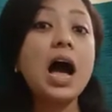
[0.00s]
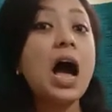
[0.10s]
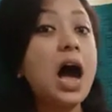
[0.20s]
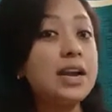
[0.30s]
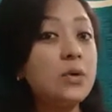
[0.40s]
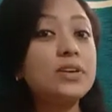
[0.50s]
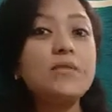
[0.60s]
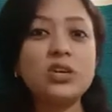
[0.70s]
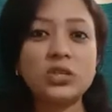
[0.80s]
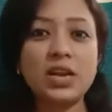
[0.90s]
Around the
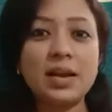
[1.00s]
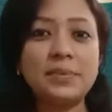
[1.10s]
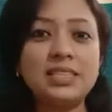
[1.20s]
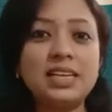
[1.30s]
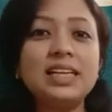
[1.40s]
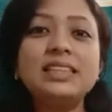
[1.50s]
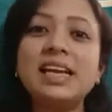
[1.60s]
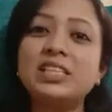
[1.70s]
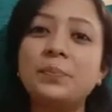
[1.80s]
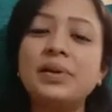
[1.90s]
vascular bundle, there
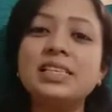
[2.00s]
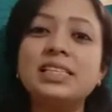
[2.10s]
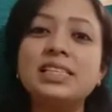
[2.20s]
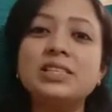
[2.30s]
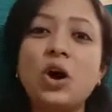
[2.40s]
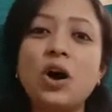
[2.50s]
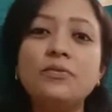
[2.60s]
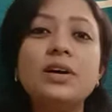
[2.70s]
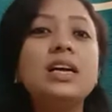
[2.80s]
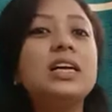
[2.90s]
is a presence of
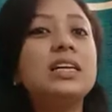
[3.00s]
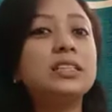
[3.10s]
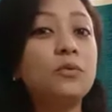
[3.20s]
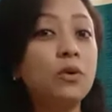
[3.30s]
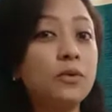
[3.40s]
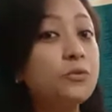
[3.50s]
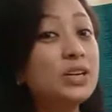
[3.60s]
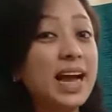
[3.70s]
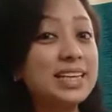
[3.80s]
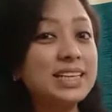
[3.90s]
the food
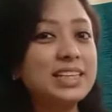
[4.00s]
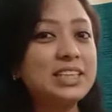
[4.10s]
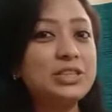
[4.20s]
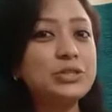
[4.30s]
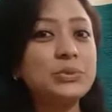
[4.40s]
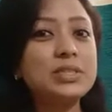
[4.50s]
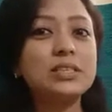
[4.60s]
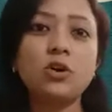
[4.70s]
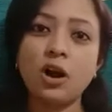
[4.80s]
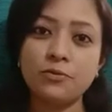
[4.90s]
conducting
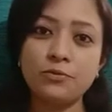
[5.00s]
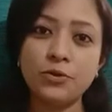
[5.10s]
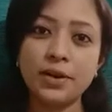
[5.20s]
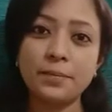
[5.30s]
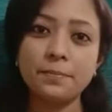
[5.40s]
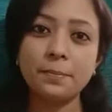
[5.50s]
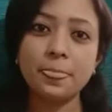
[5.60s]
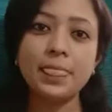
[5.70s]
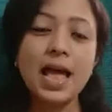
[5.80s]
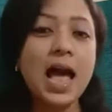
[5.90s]
tissues called phloem.
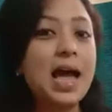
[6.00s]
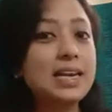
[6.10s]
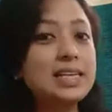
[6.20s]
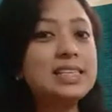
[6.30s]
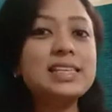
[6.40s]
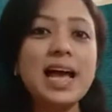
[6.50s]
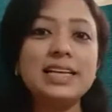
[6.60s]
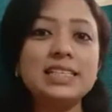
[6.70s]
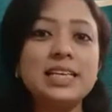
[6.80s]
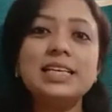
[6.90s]
And
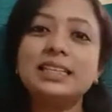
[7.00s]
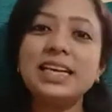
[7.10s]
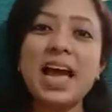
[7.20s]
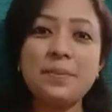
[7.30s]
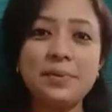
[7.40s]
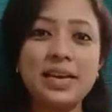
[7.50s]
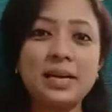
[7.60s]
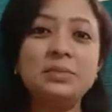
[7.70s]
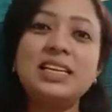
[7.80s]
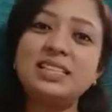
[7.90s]
inside the
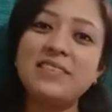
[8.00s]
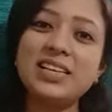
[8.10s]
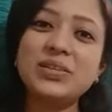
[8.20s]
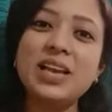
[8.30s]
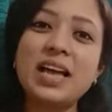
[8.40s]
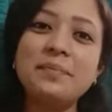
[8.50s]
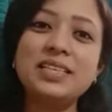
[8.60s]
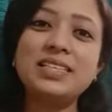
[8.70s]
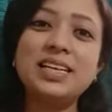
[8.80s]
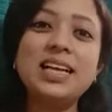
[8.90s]
cambium, that is the vascular
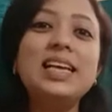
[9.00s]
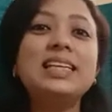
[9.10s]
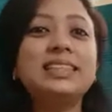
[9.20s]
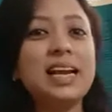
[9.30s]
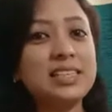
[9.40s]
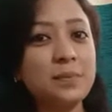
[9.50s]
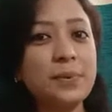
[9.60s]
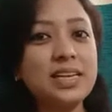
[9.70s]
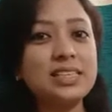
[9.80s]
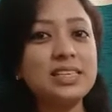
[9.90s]
bundle, there is a
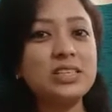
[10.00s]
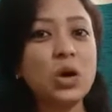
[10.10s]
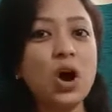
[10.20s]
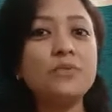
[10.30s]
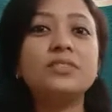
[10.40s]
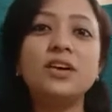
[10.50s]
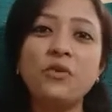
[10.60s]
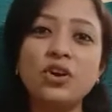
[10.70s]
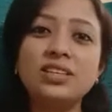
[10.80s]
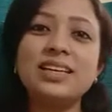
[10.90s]
presence of the
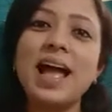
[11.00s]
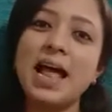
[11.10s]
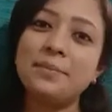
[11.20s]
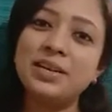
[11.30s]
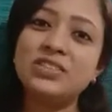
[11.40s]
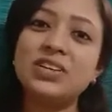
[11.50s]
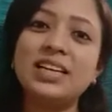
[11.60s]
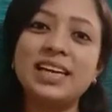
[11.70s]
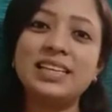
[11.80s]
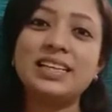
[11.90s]
water and mineral
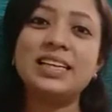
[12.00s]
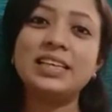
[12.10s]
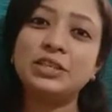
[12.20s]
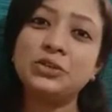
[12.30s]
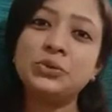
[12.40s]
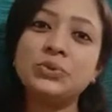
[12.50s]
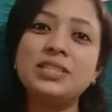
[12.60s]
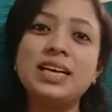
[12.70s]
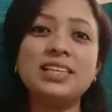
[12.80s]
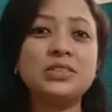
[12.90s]
conducting tissues,
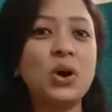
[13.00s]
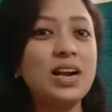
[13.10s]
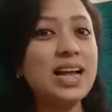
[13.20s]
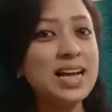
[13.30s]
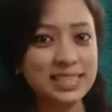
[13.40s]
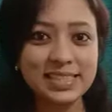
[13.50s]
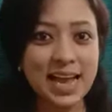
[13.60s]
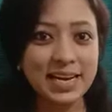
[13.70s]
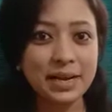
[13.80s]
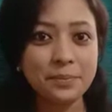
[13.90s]
that is called
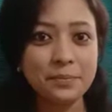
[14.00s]
xylem.